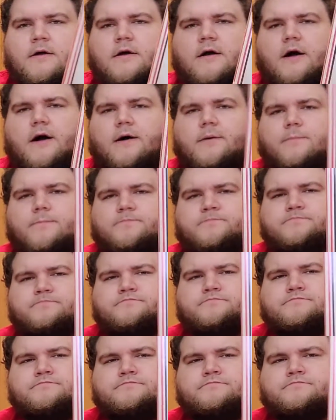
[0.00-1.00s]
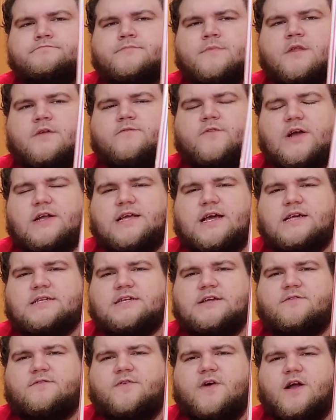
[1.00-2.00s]
Um,
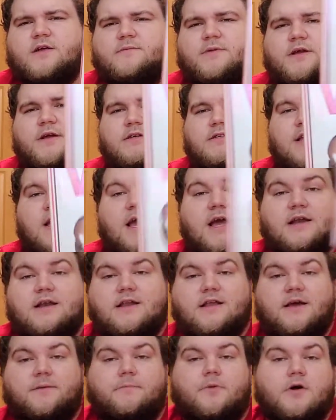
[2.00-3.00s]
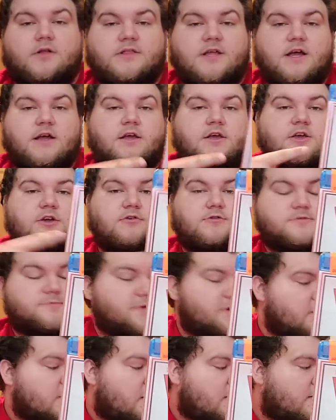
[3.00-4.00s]
fantastic find because I hadn't yet bought that huge
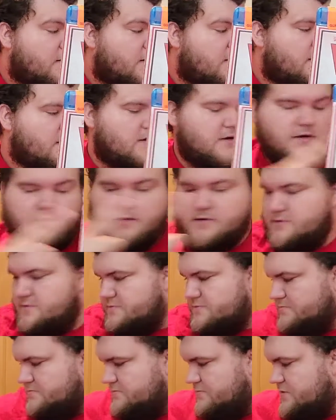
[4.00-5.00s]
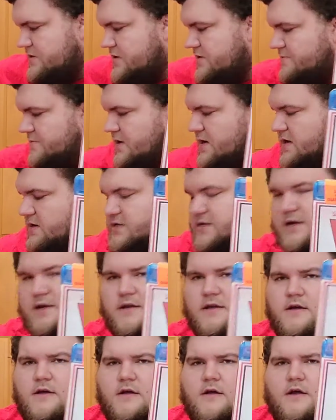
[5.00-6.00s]
Mercari
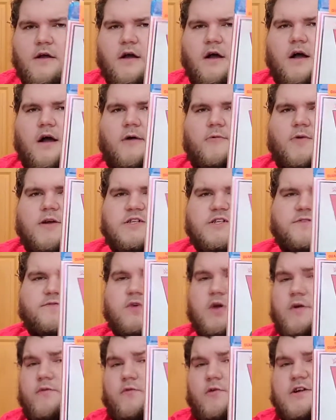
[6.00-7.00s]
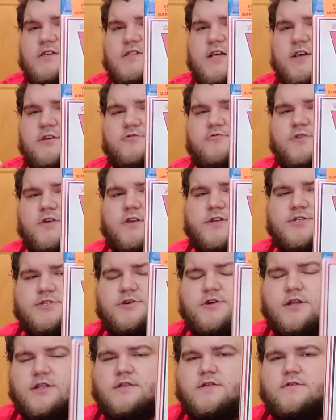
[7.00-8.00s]
unboxing, uh, which if you haven't watched that, you really
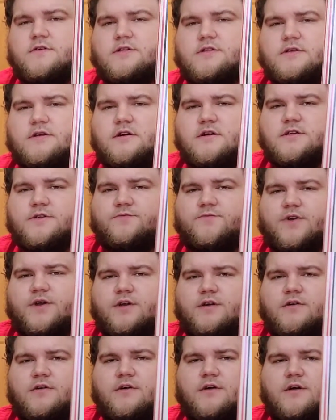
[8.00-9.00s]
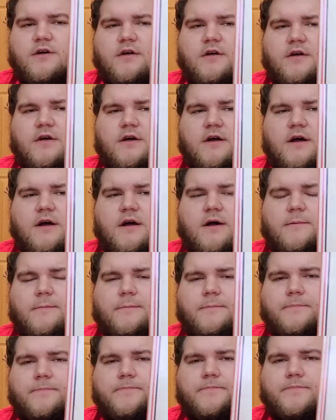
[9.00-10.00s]
should. It's a, it's an awesome video.
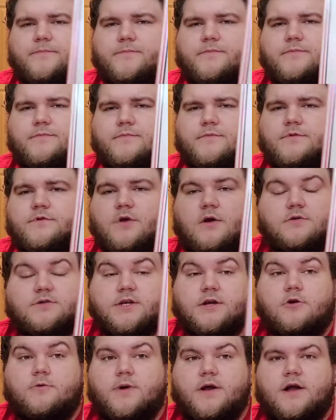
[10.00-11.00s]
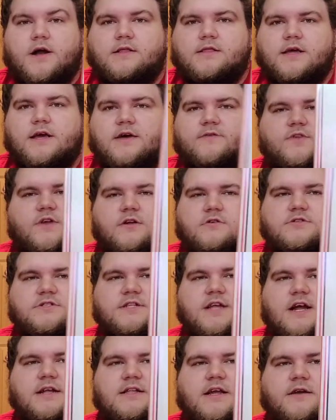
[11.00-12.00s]
Um, so I was like, oh my god, they have you know
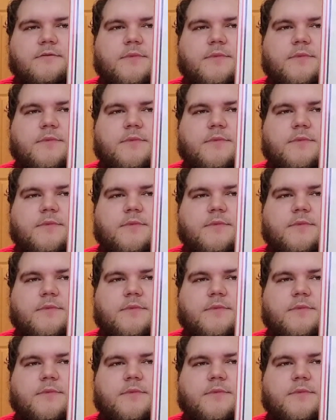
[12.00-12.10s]
snagged that